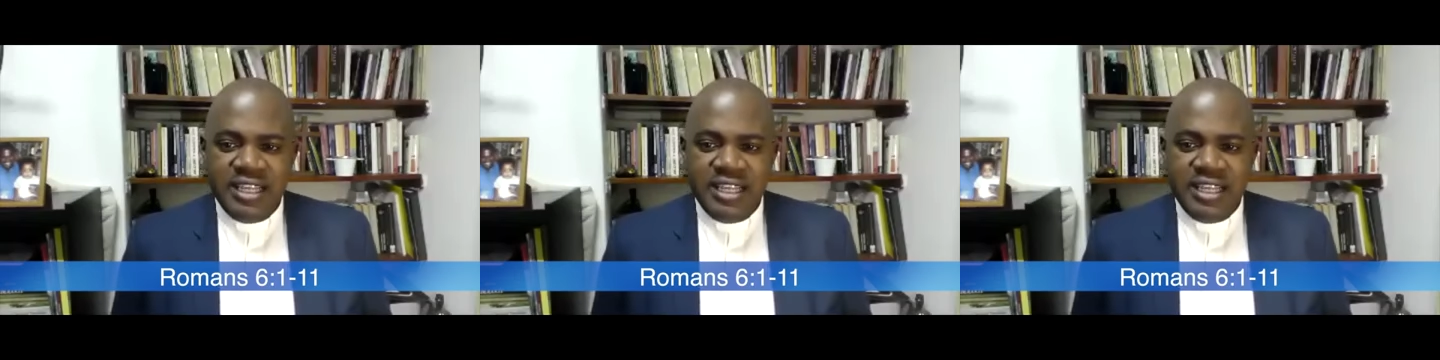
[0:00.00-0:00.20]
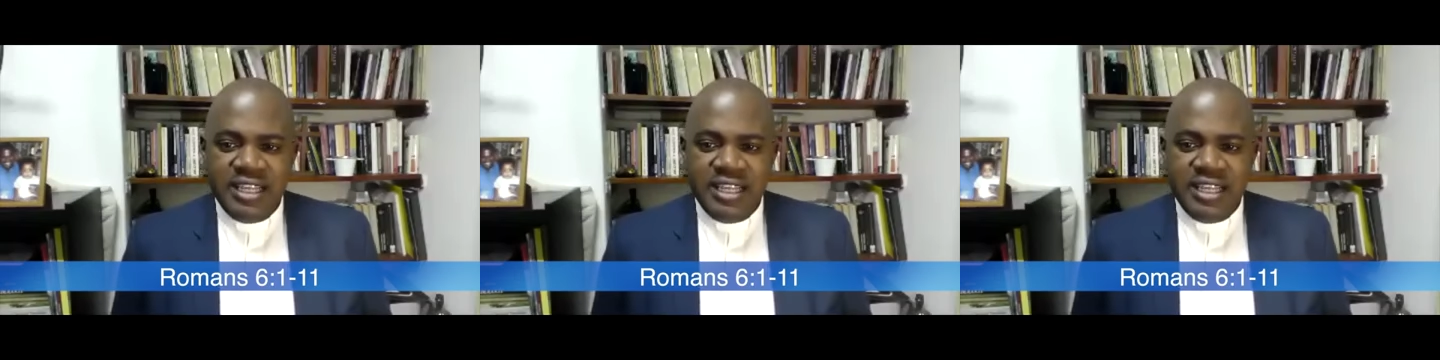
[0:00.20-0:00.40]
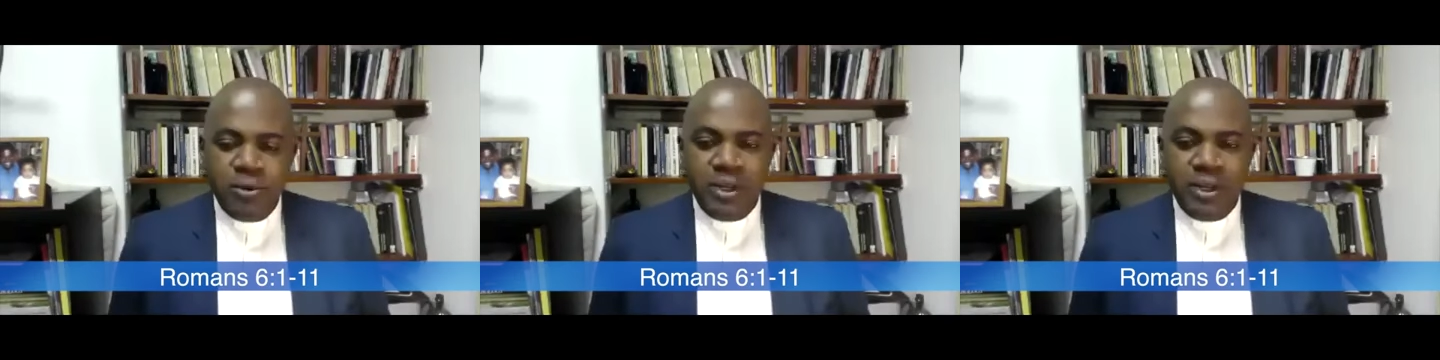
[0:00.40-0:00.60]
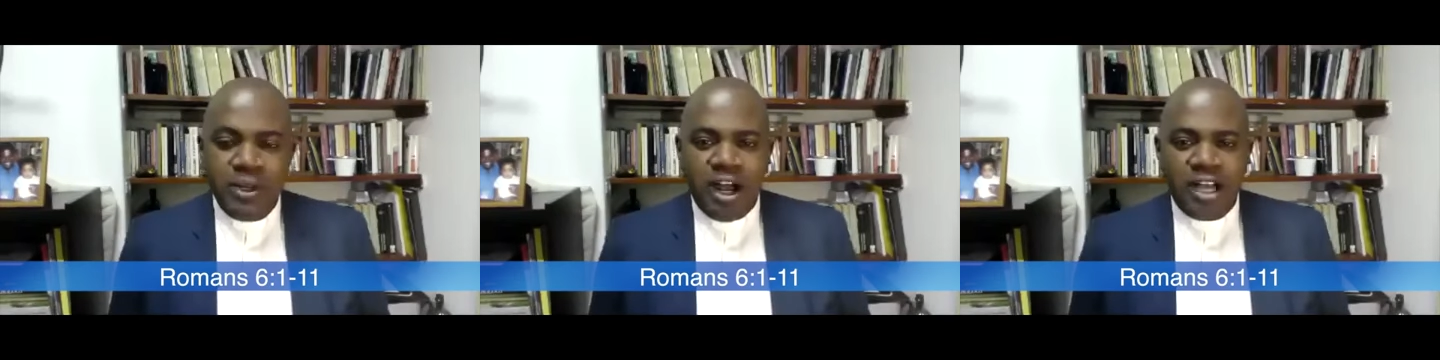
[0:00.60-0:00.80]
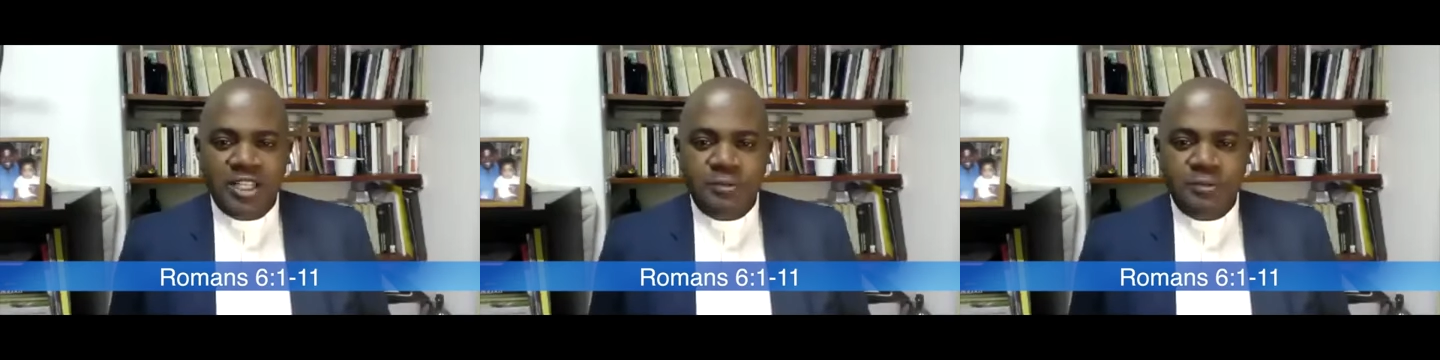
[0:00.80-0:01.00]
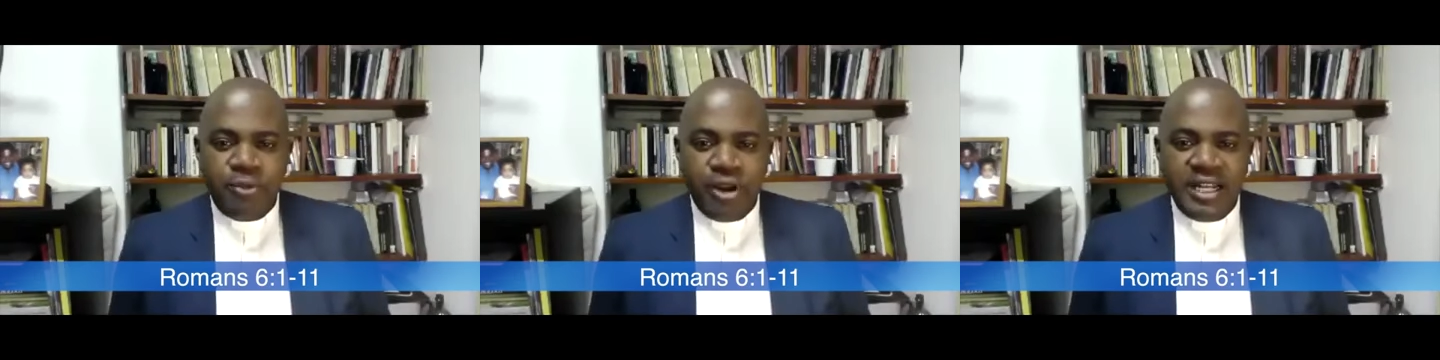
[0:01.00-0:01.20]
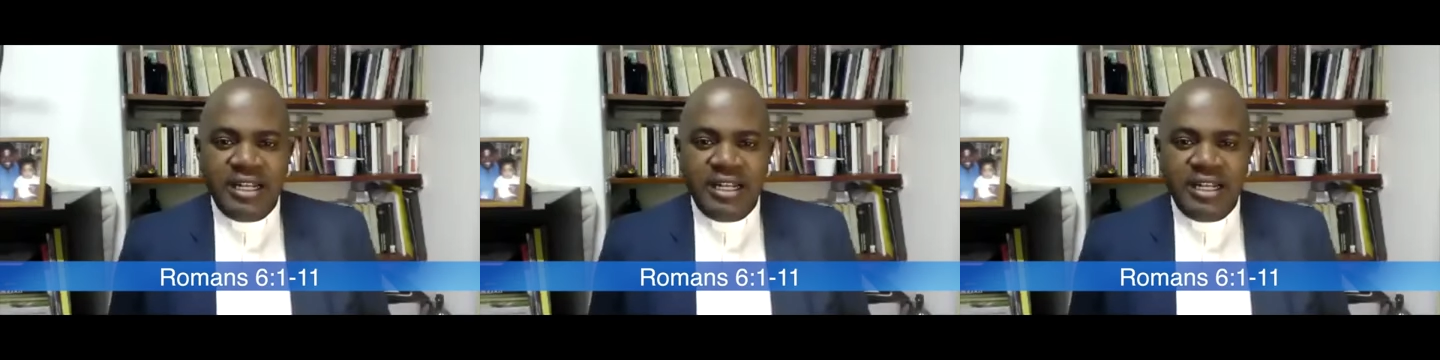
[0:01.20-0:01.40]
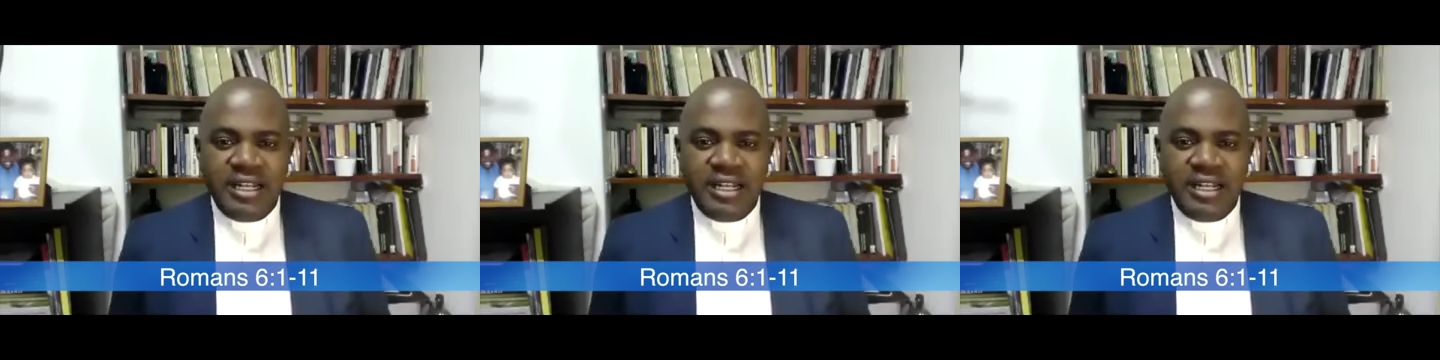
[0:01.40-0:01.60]
And we will ask
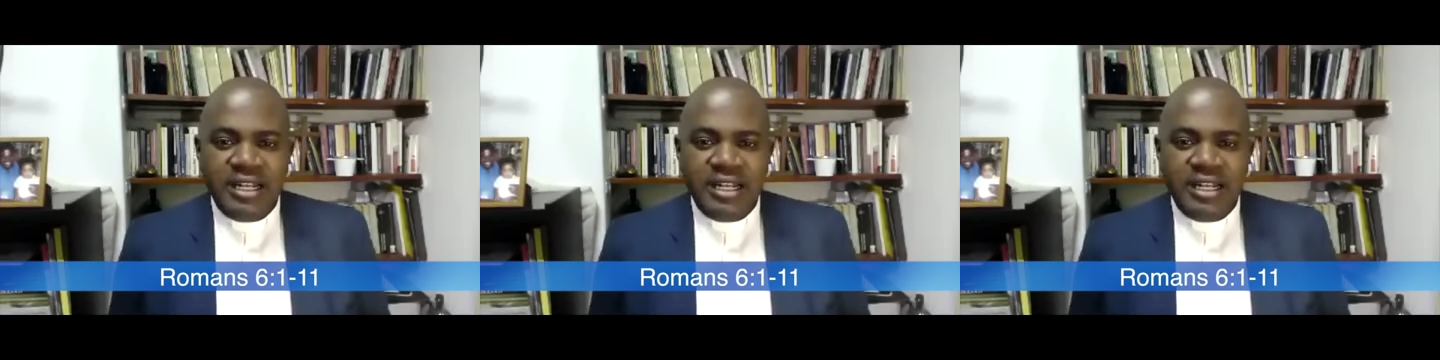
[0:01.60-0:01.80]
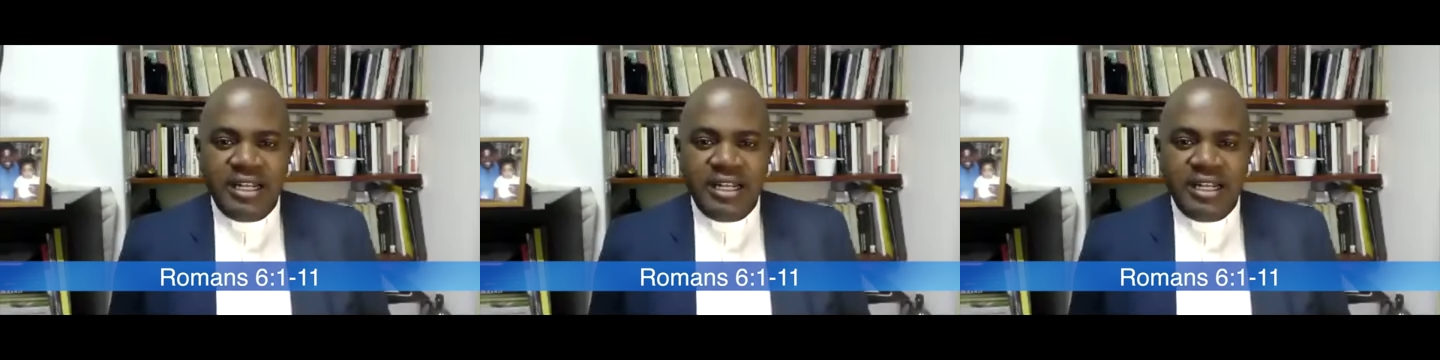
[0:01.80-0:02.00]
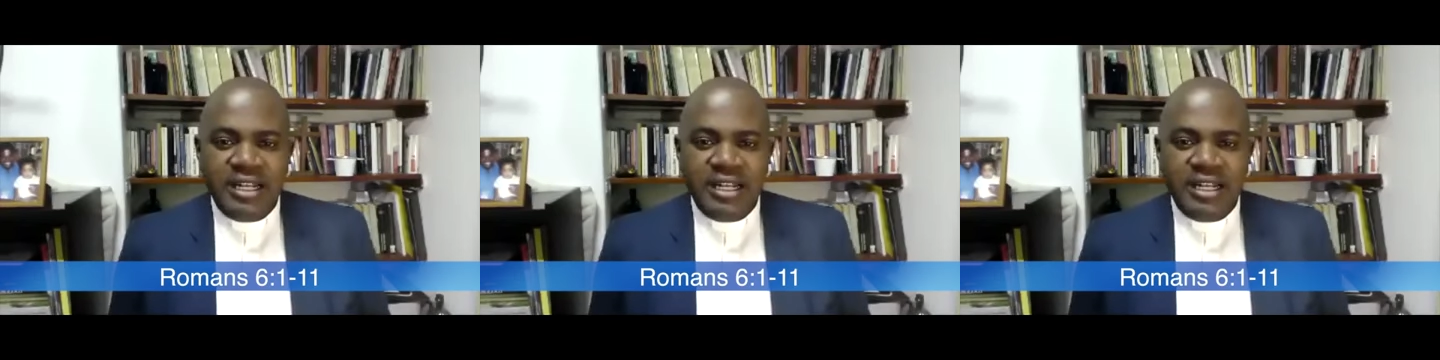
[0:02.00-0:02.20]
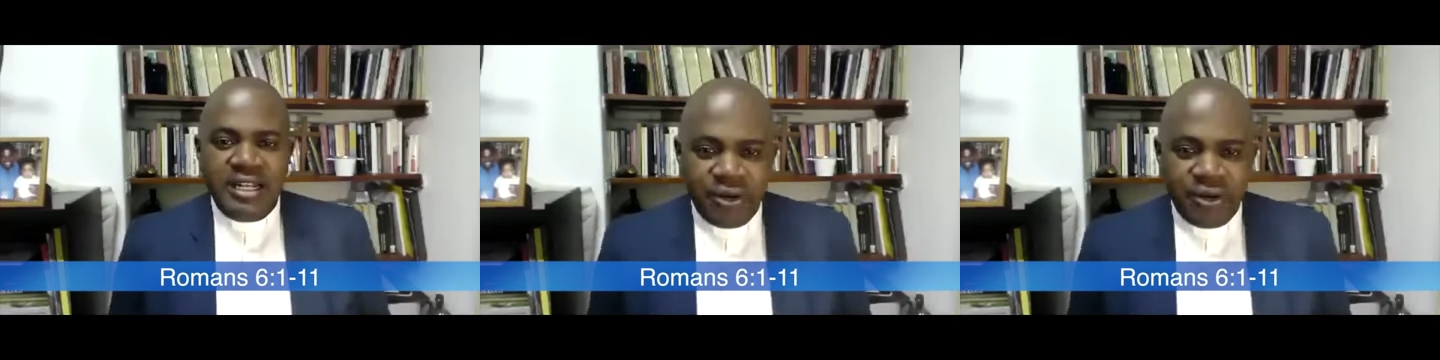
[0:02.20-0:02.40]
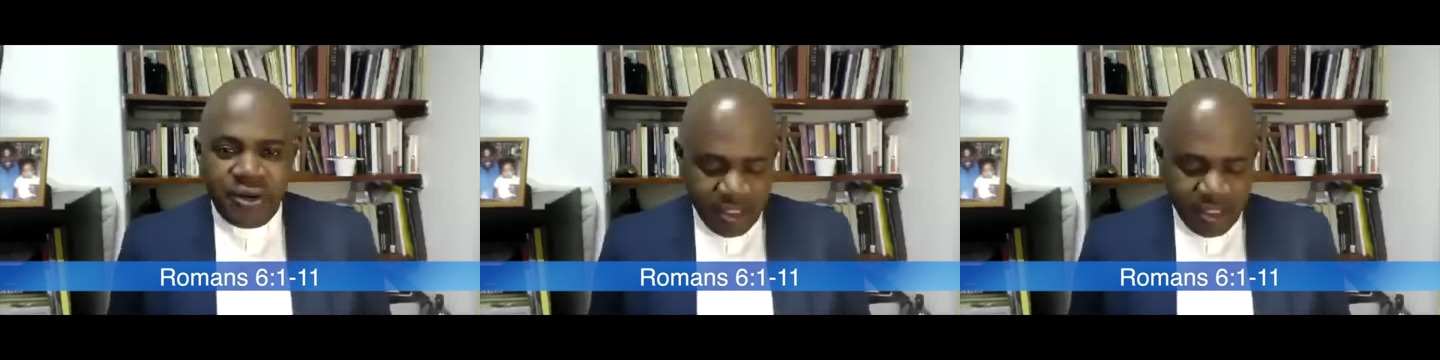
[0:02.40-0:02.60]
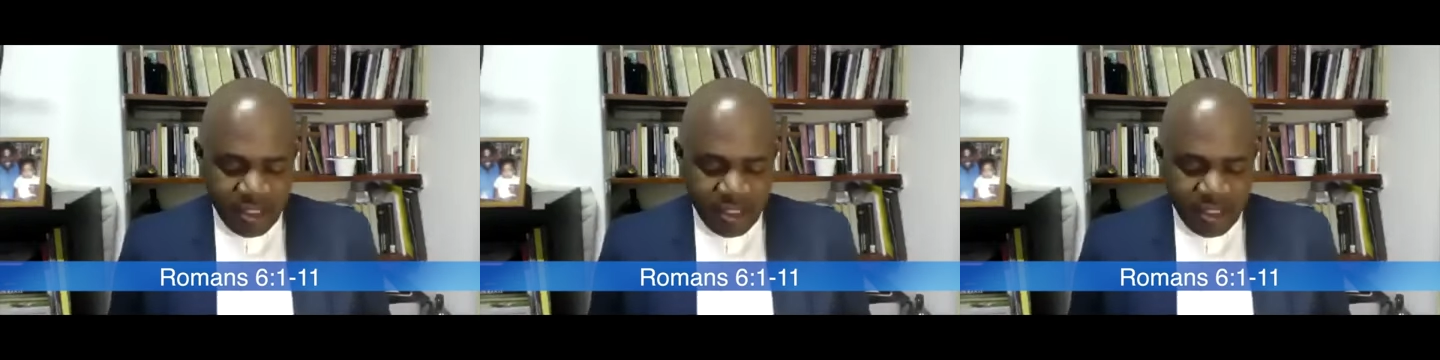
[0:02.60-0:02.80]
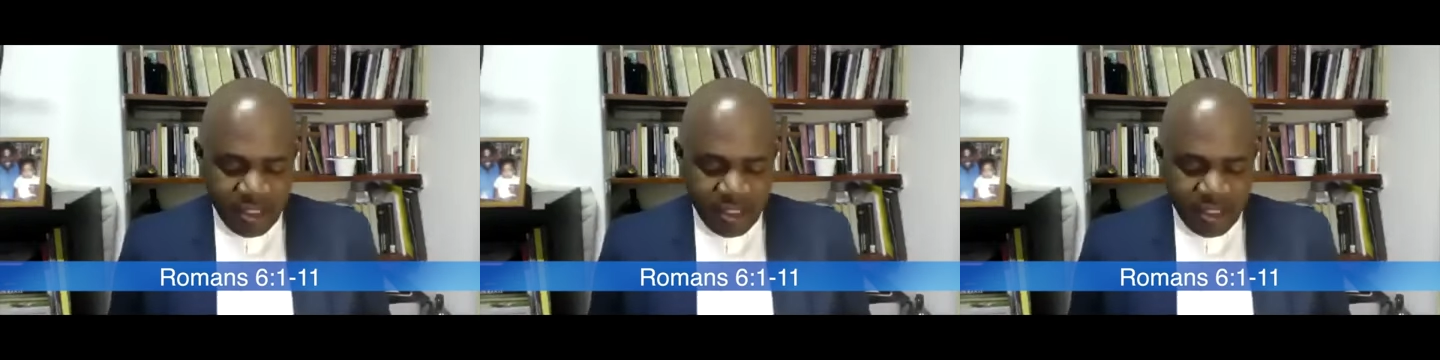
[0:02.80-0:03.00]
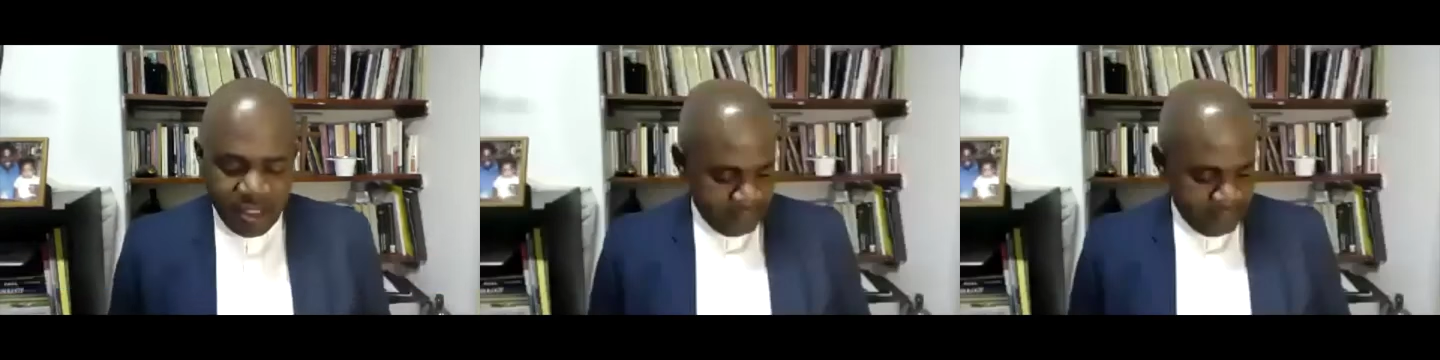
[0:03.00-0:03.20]
Bradley to do the reading for
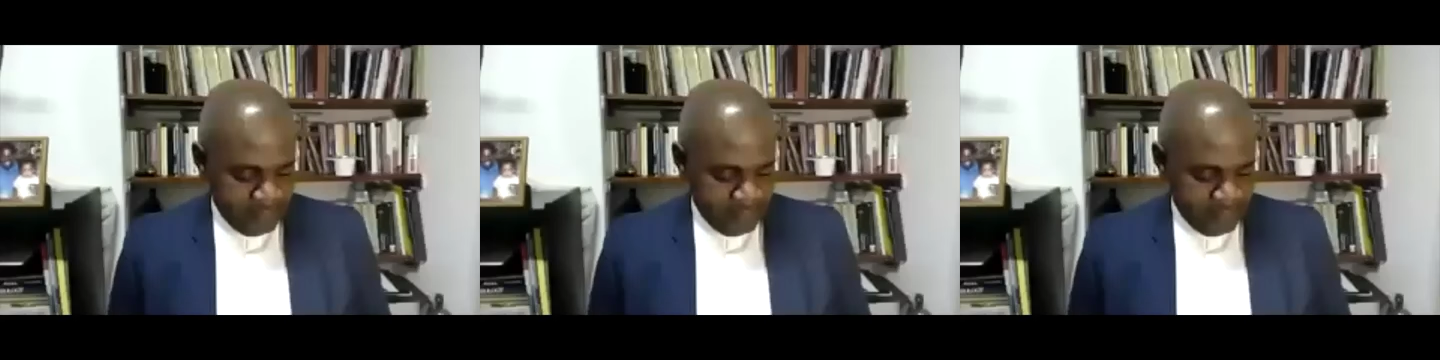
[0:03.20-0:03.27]
us.